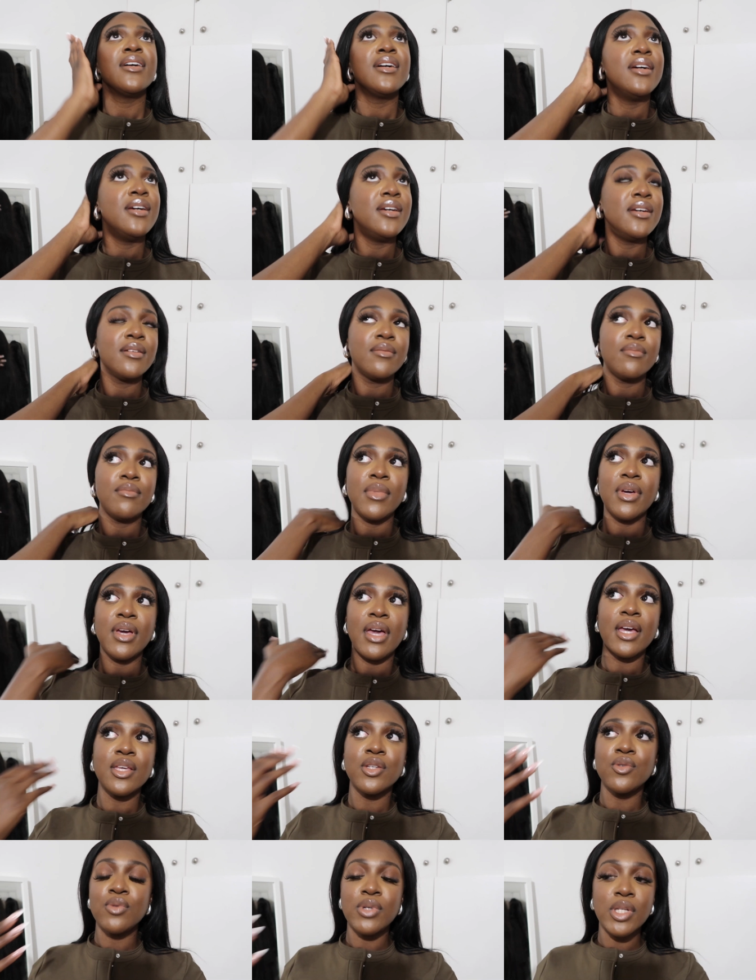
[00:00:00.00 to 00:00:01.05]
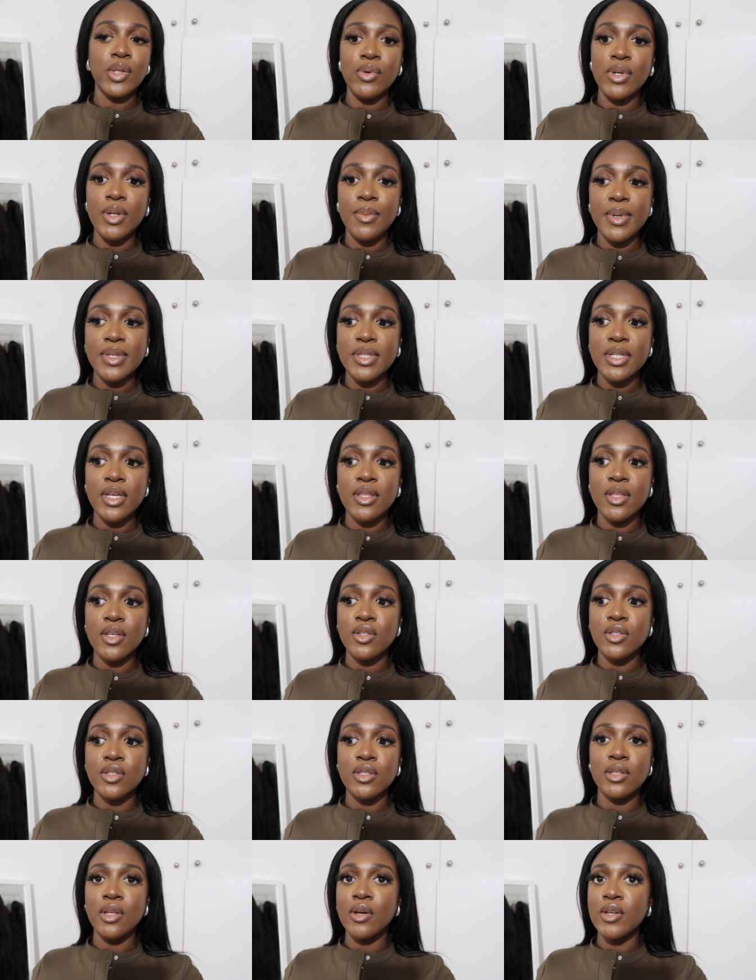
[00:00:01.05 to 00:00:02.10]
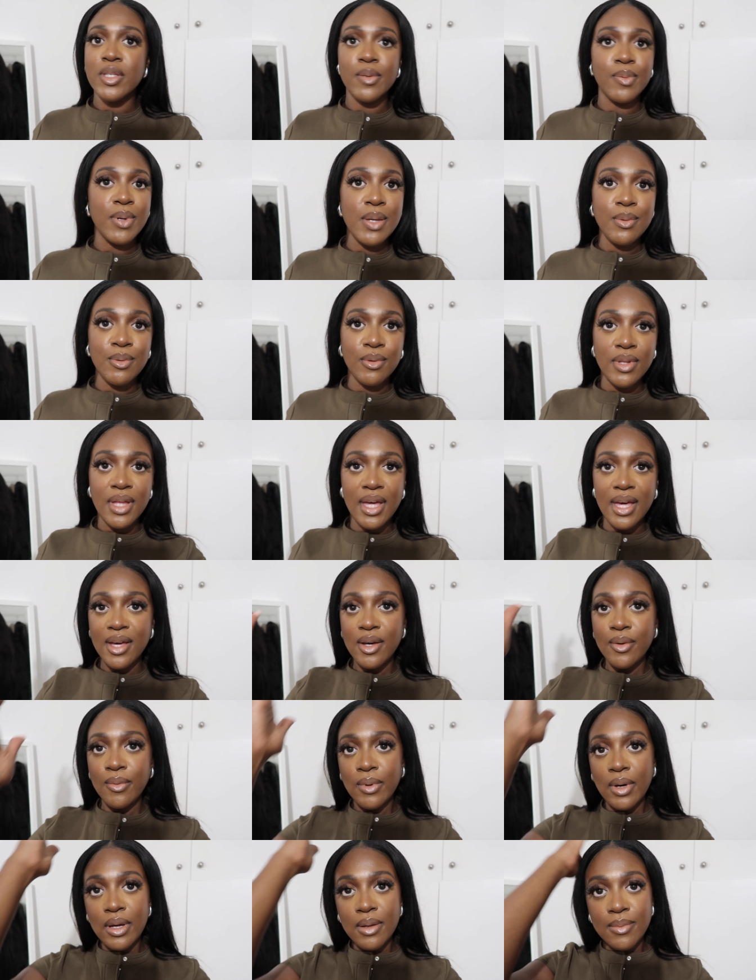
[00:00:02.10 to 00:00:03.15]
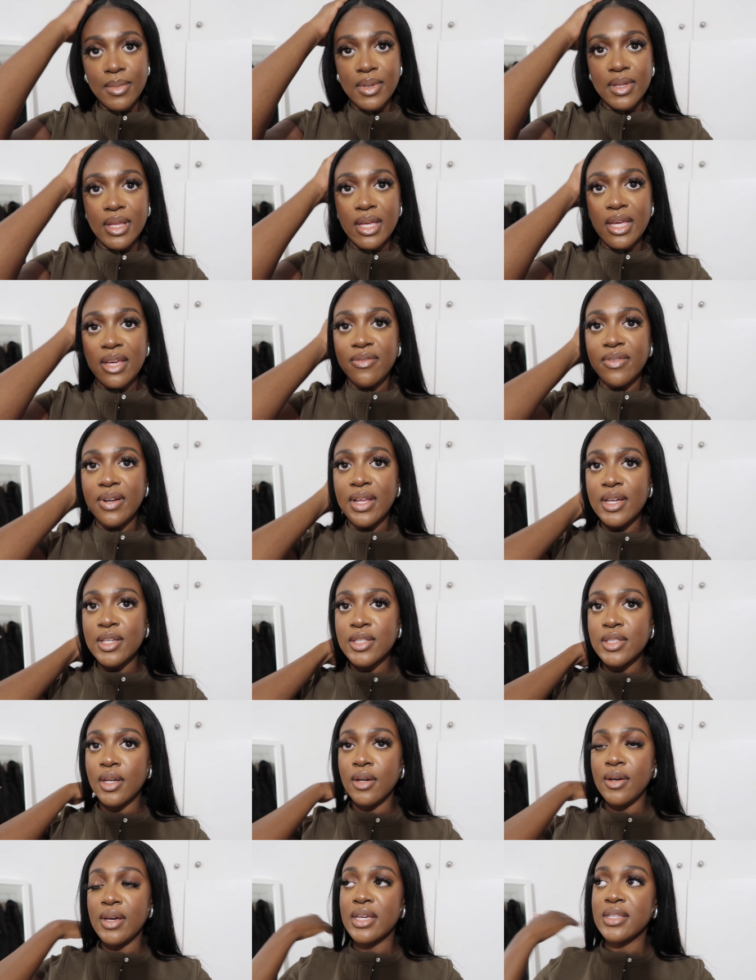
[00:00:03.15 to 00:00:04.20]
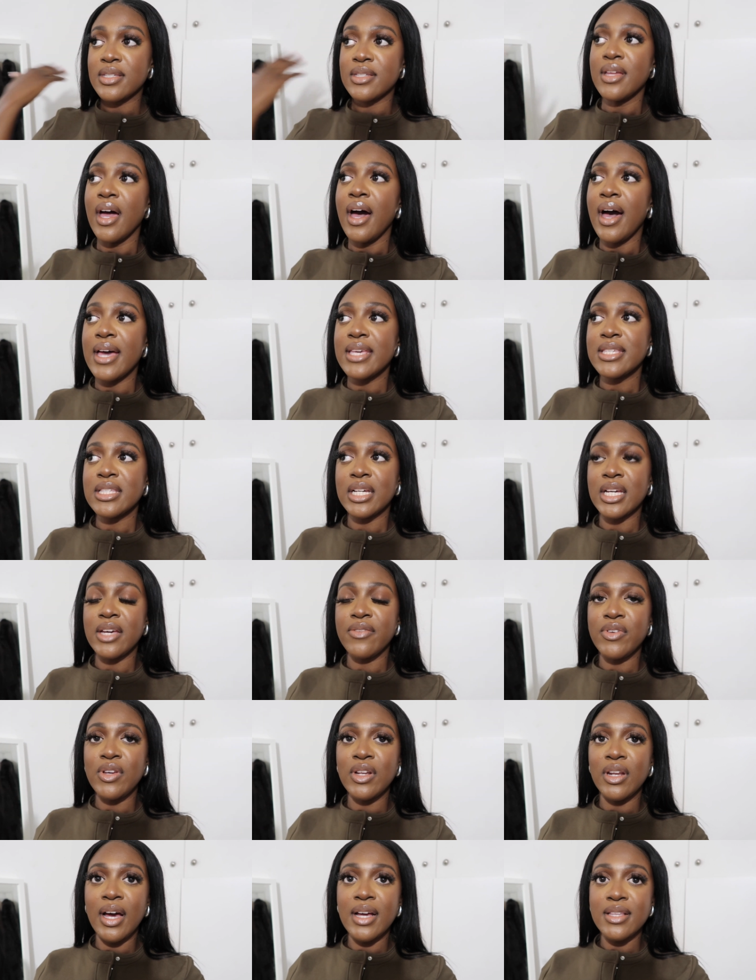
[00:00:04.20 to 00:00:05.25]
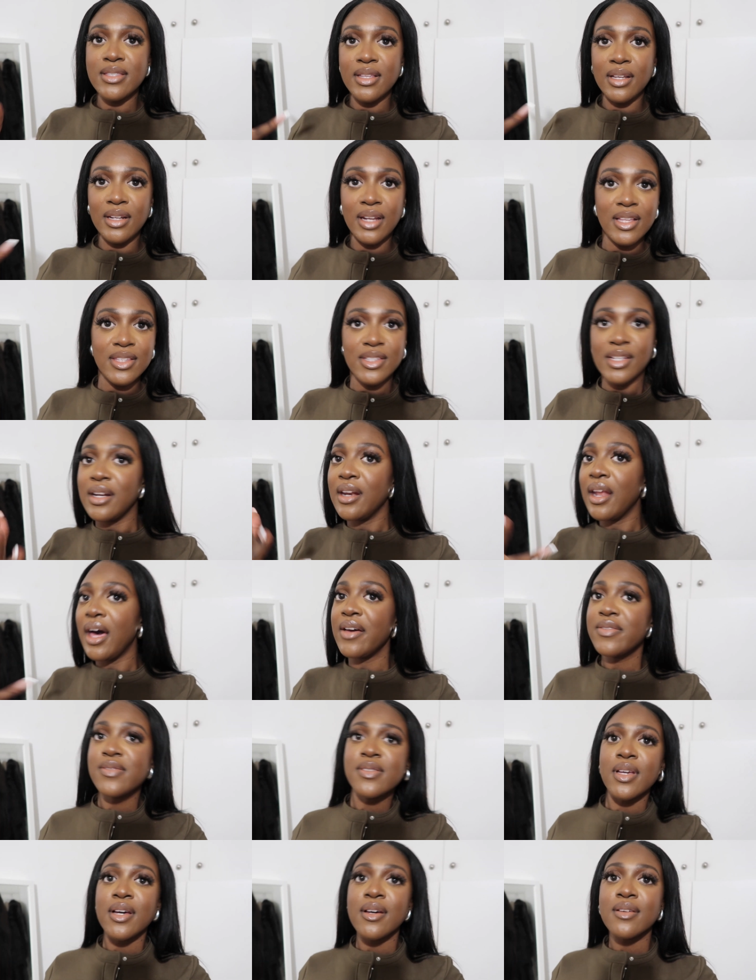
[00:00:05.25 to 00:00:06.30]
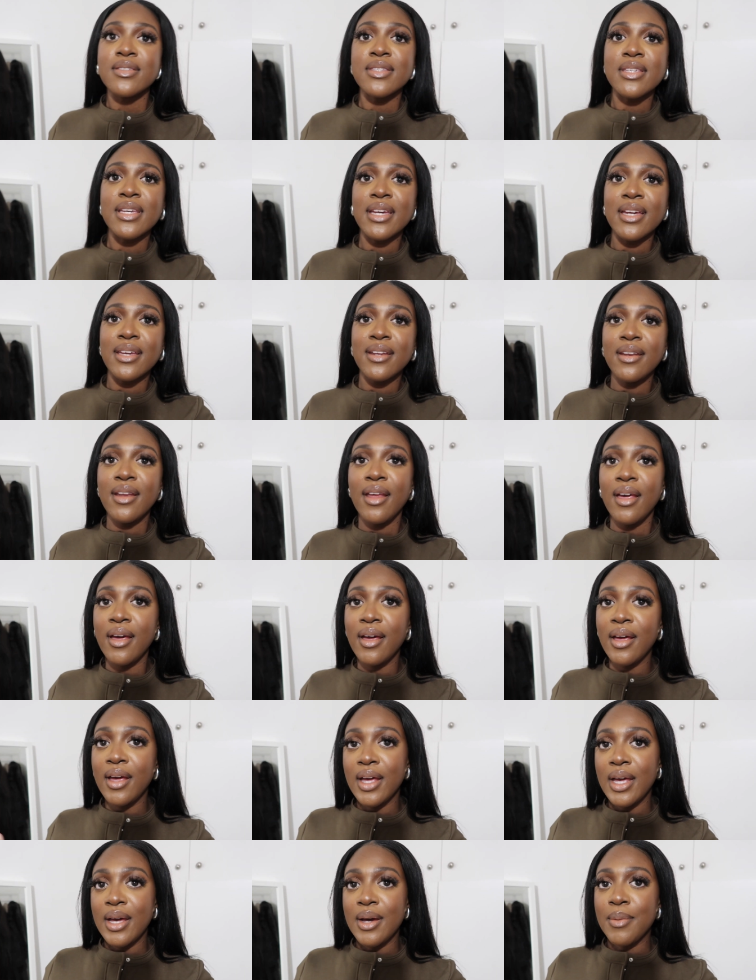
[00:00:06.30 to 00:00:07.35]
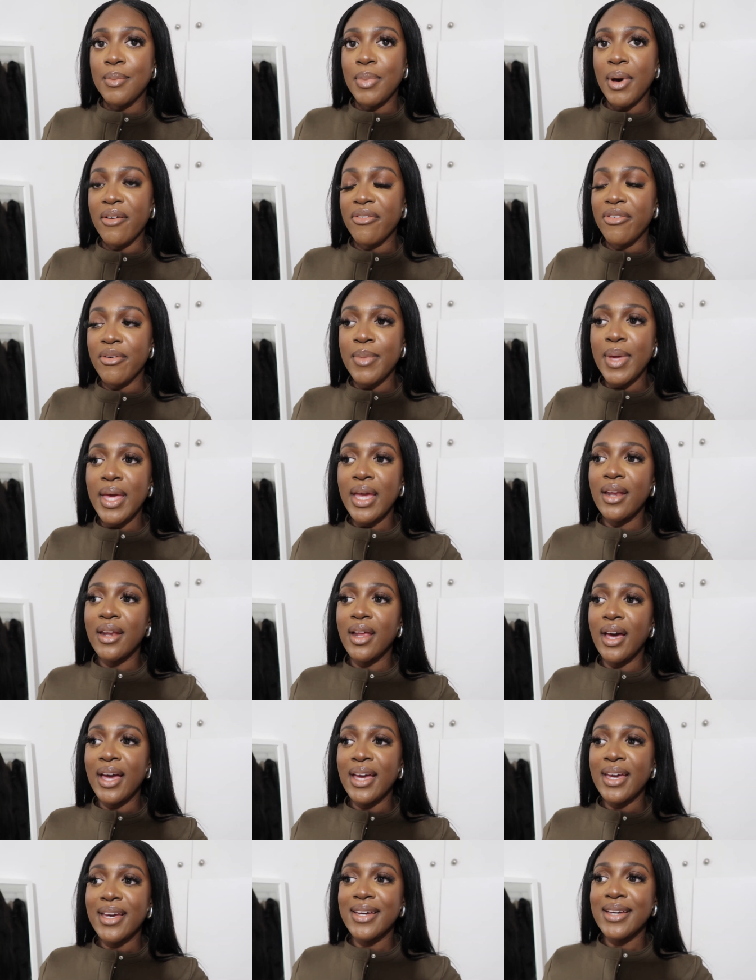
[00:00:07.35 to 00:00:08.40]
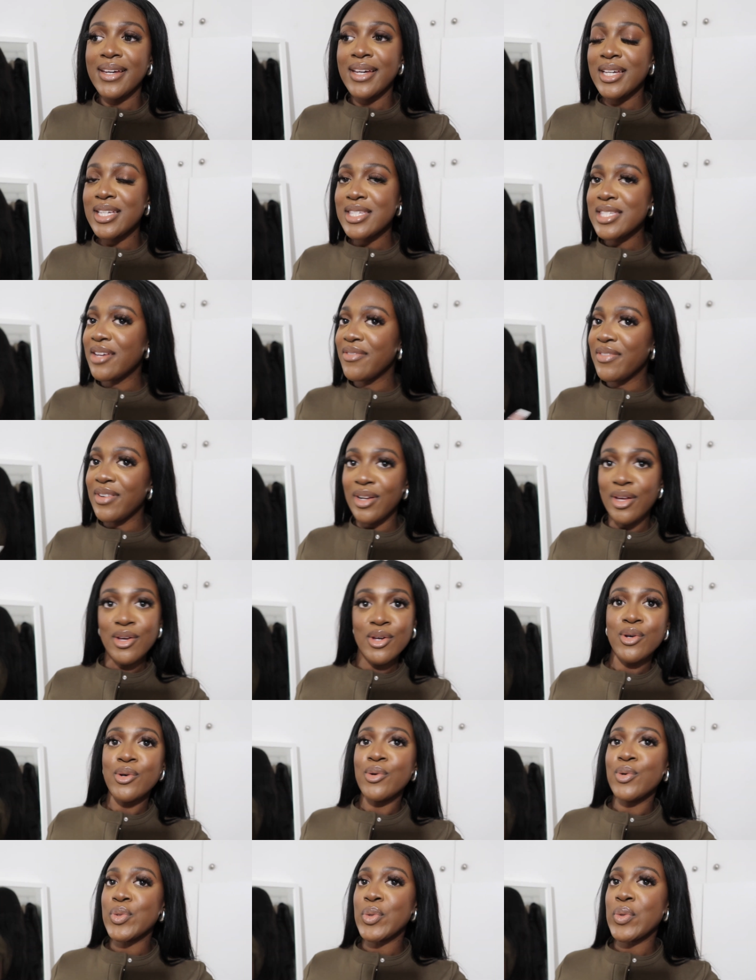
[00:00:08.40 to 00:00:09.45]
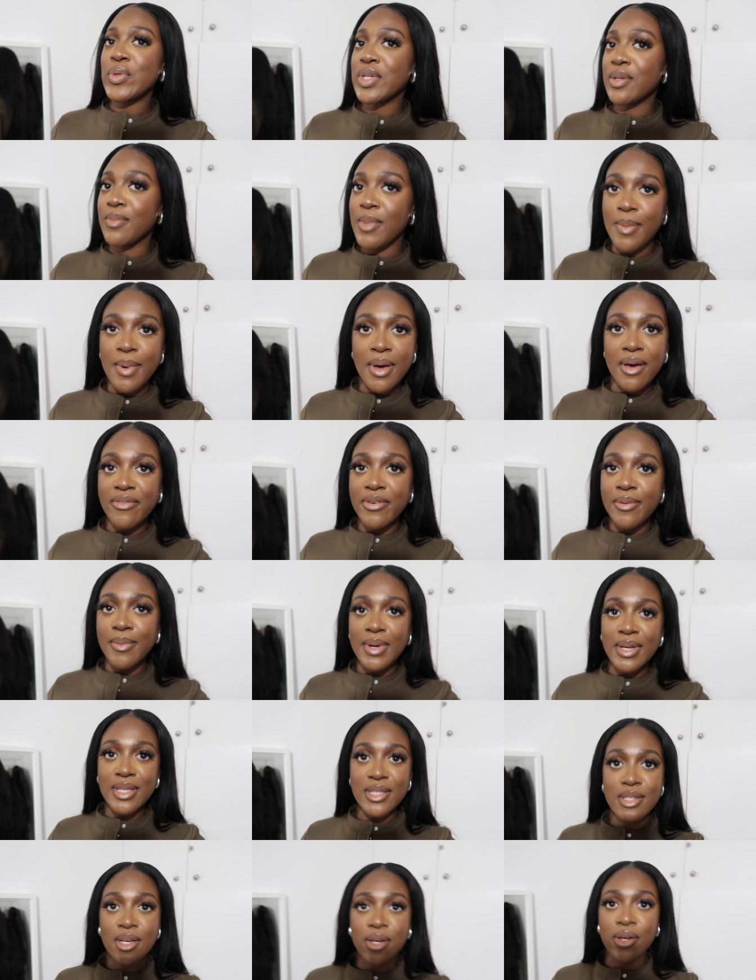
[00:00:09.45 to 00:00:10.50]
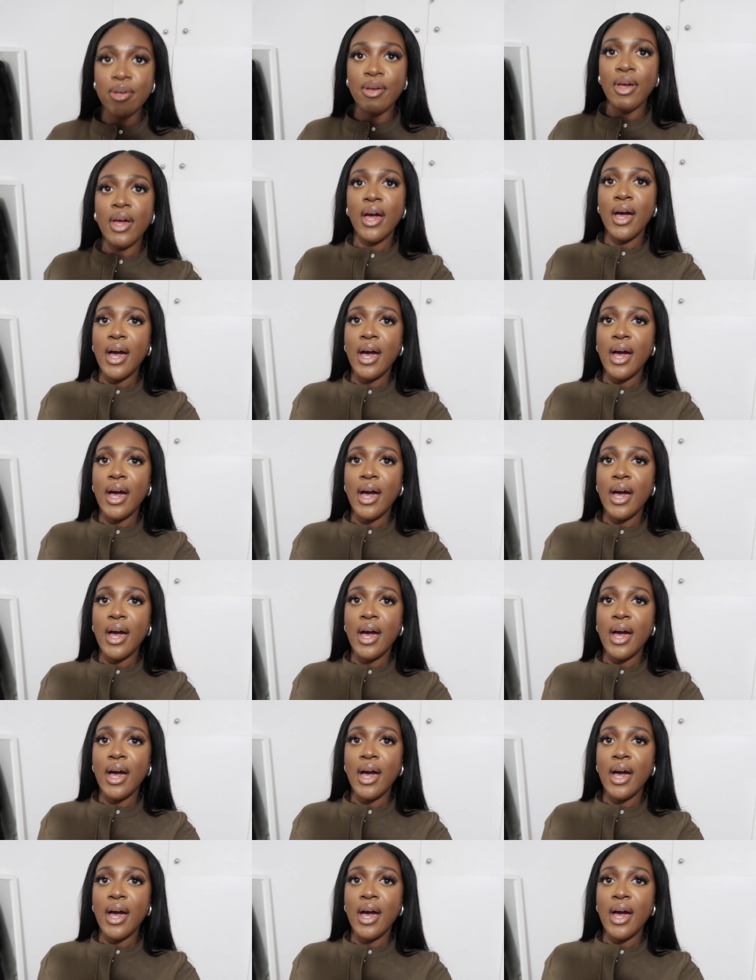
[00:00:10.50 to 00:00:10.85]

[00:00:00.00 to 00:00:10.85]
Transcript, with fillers: it gets really really busy and there's just loads of people there um, in the evening so it's nice like if you like the London lifestyle scene but for me like something local is always gonna be better for me so